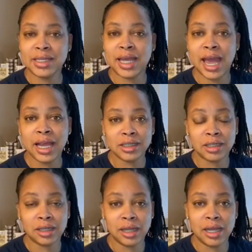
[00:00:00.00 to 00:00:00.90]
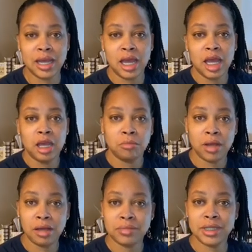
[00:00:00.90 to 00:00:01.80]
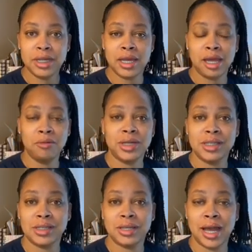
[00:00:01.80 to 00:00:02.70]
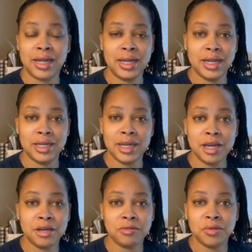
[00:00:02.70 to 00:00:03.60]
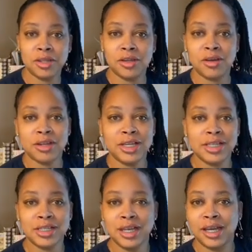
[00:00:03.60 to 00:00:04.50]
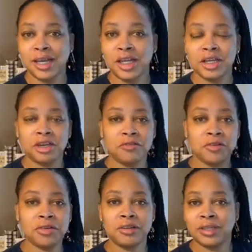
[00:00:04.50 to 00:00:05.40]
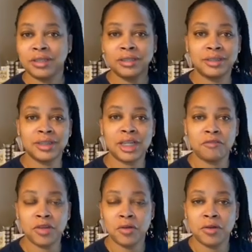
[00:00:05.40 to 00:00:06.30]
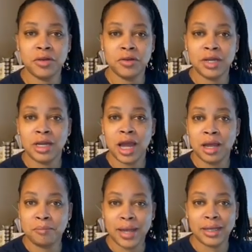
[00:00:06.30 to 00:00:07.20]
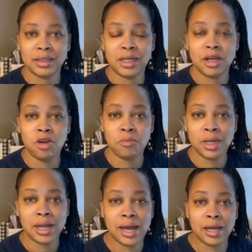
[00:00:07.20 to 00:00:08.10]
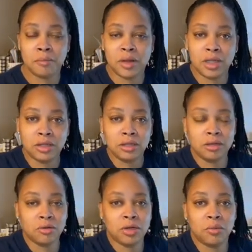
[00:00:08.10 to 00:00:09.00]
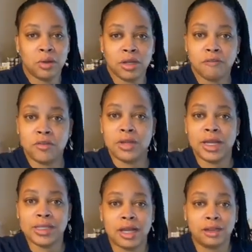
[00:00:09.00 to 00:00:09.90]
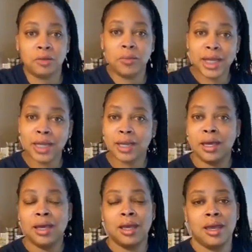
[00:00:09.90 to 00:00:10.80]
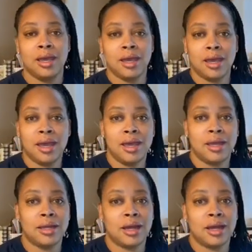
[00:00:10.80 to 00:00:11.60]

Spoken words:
actually Palm Sunday, which I didn't know with all this corona stuff going on. I'm actually home a lot. I'm only going to work a few days out the week, and